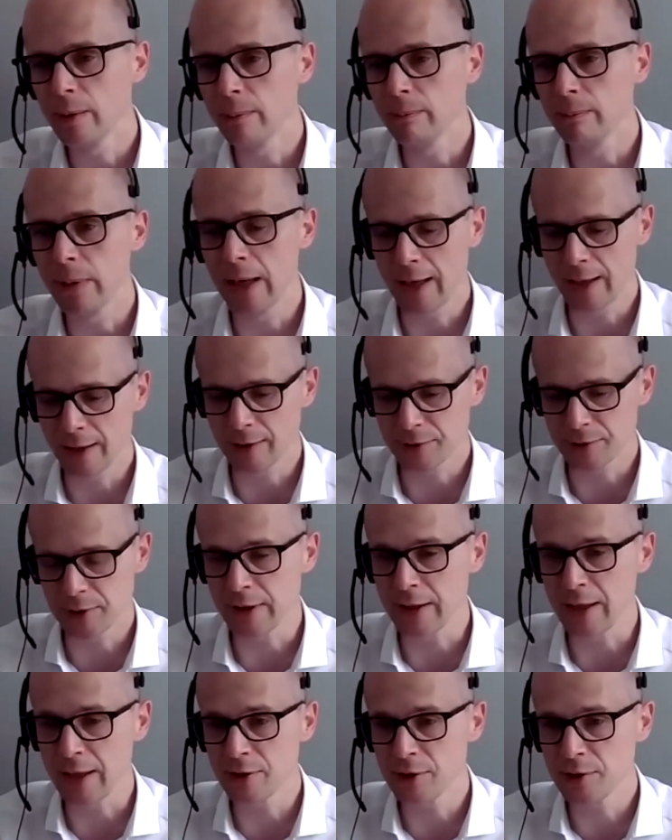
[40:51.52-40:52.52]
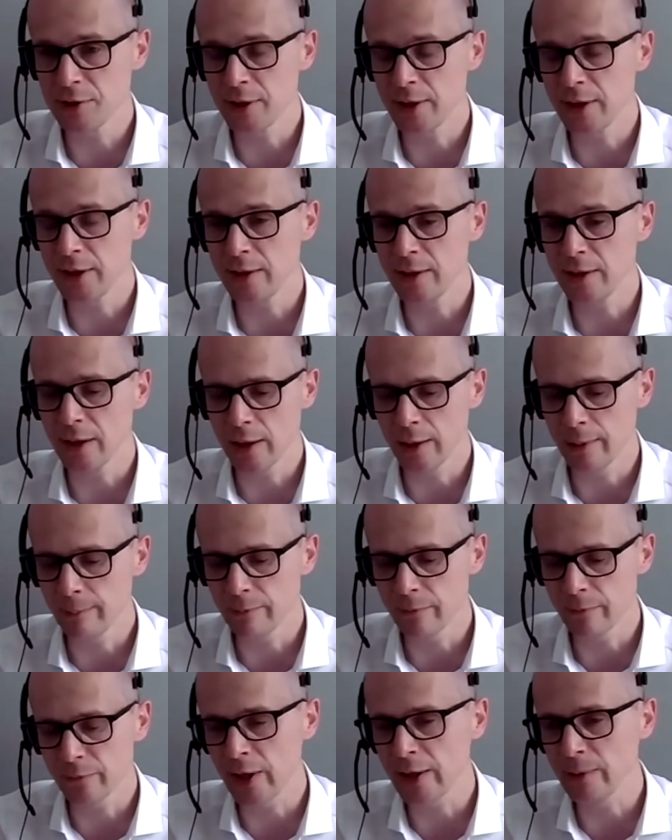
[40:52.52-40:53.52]
as an ESG
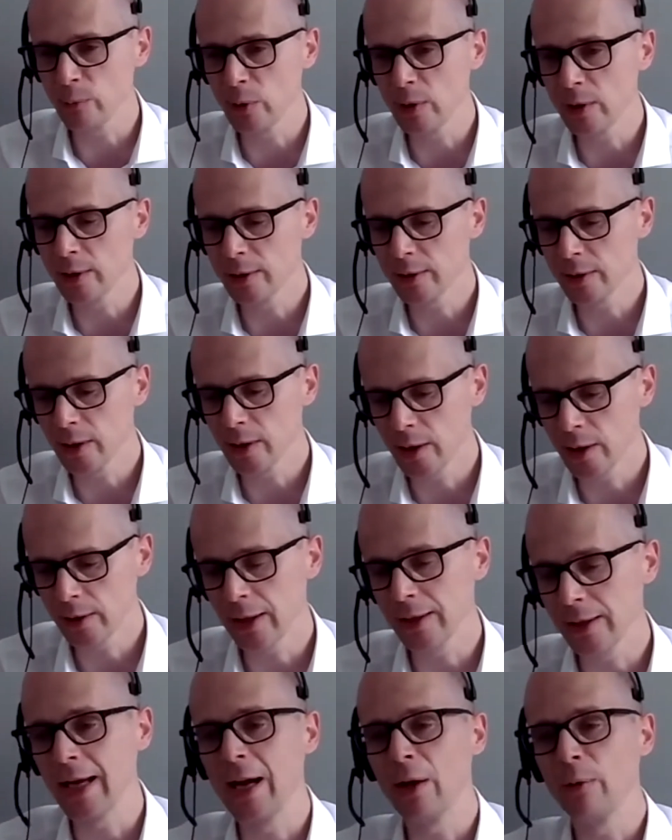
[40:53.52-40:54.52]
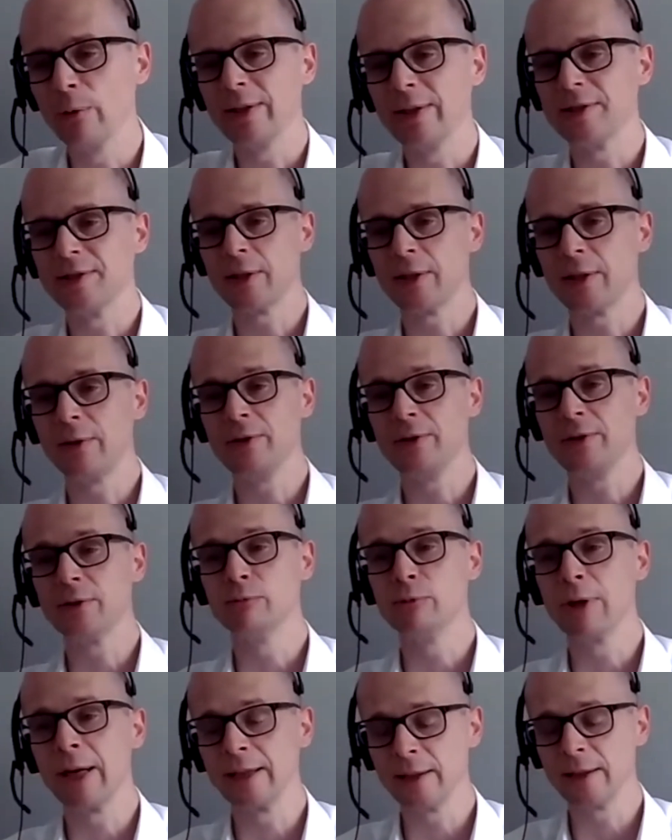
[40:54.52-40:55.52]
framework and how necessary to
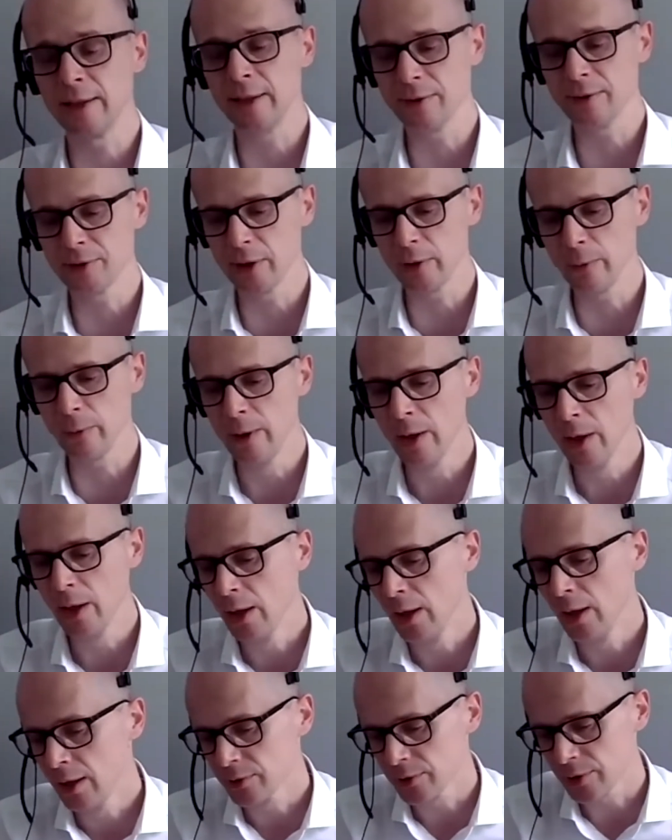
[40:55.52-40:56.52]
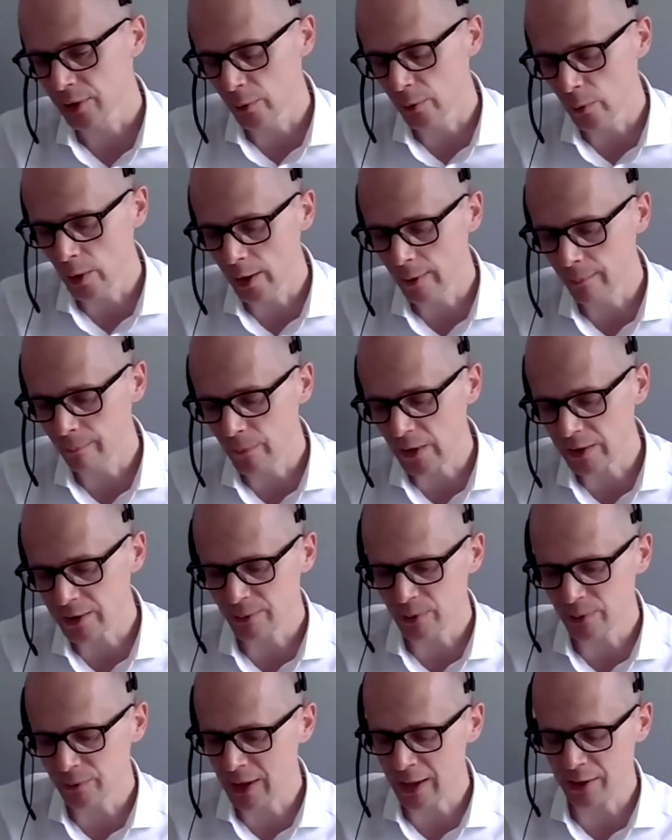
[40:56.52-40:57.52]
rank it. So in
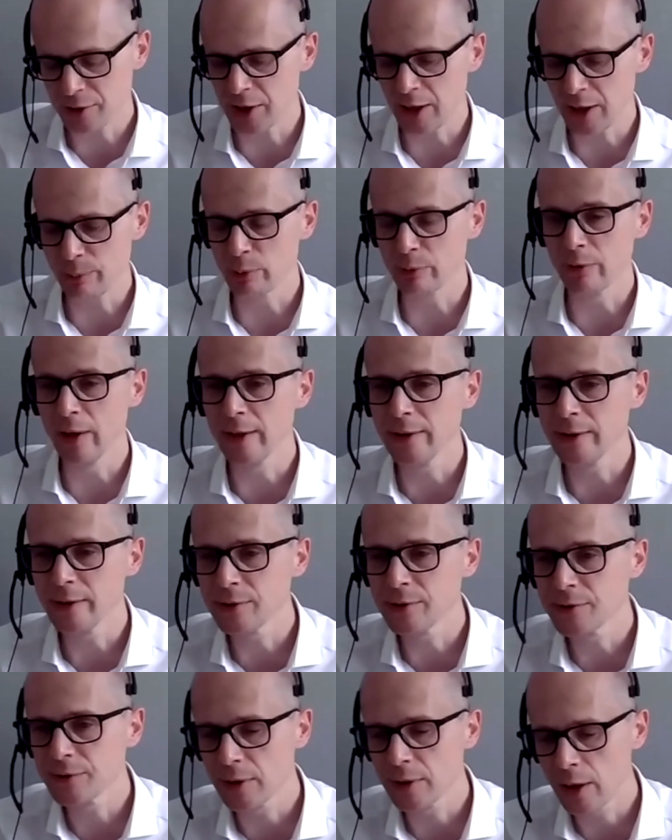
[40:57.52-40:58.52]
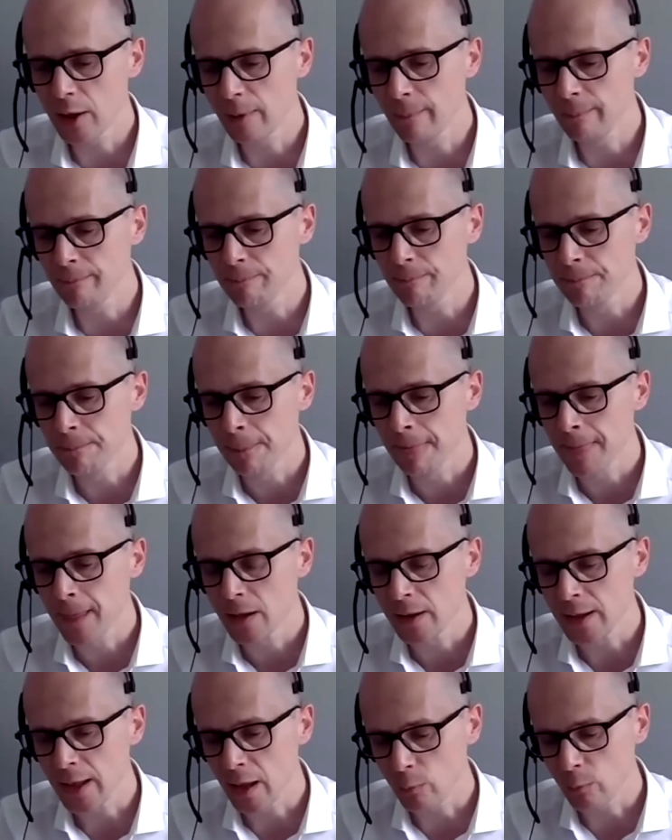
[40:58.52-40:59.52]
terms of ESG providers,
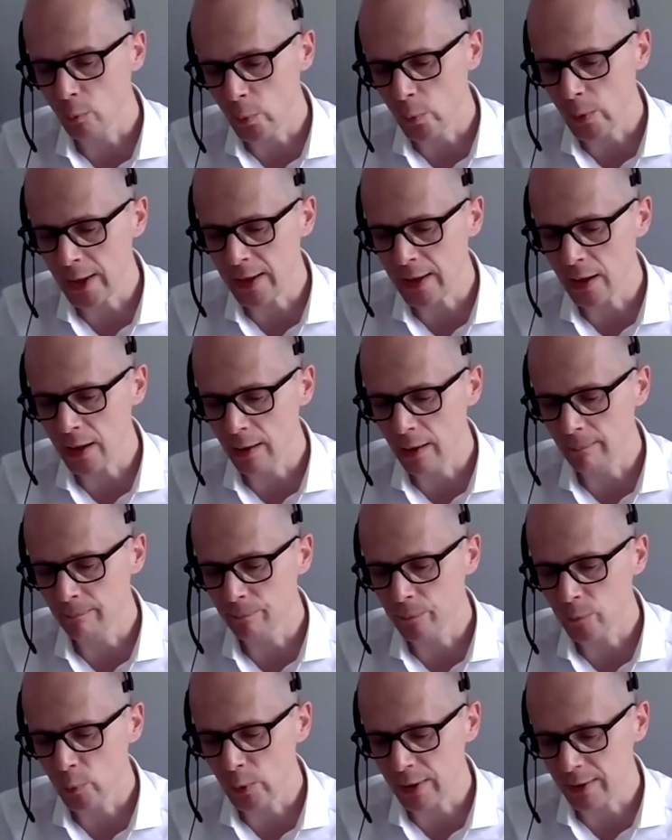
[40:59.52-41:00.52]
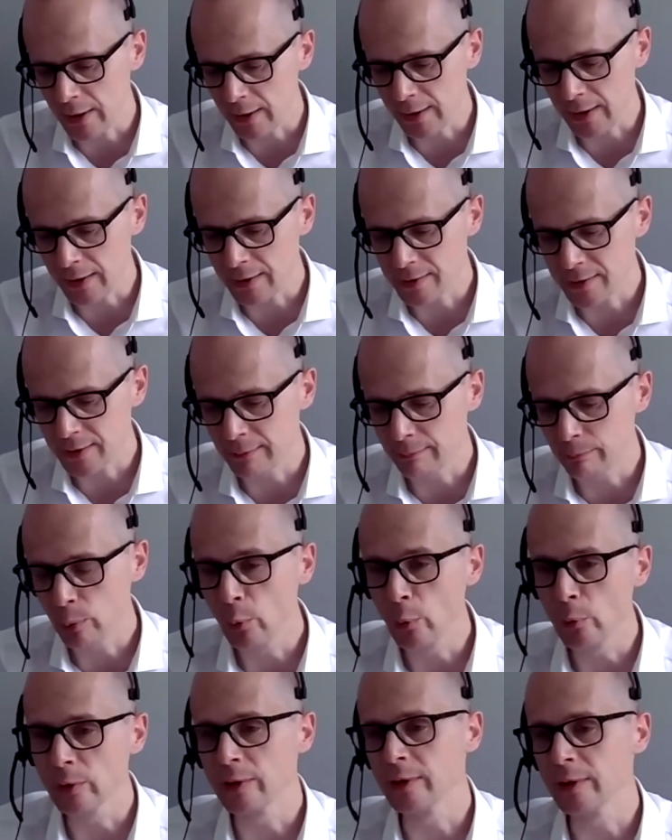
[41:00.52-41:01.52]
yeah, we think it's an
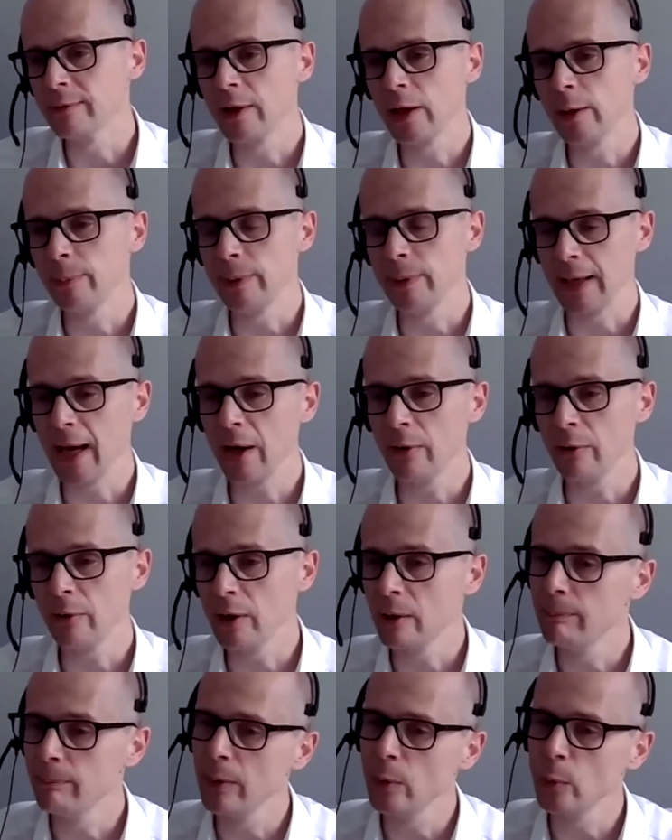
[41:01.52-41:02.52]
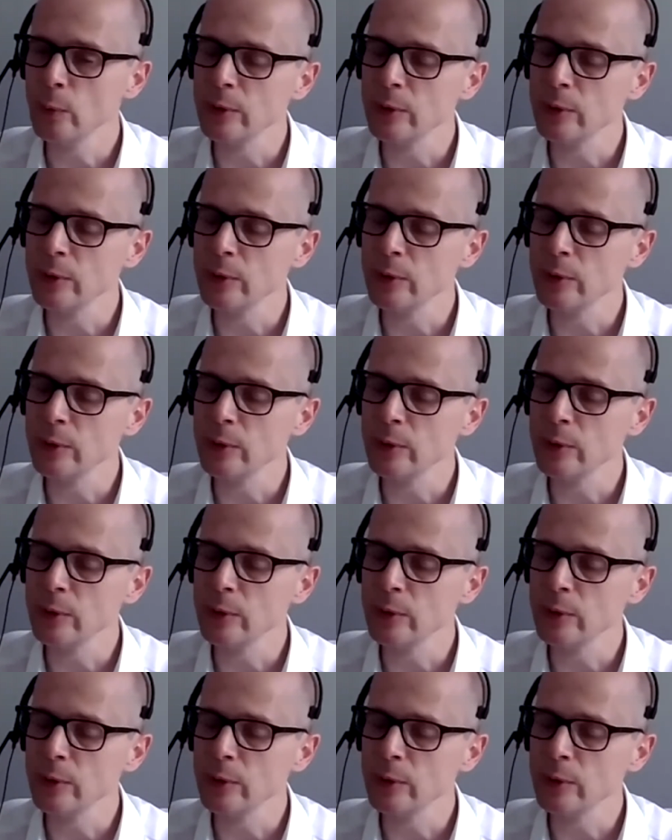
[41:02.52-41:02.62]
important and developing area, but we